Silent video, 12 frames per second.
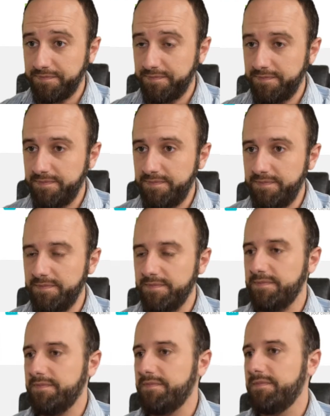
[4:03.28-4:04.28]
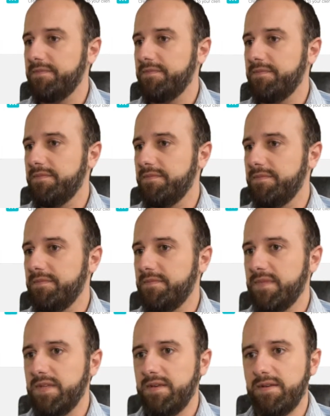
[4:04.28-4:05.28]

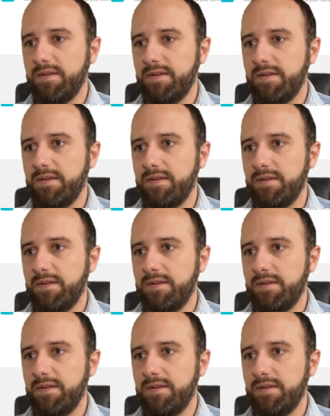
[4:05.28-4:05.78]
No one is speaking in this clip.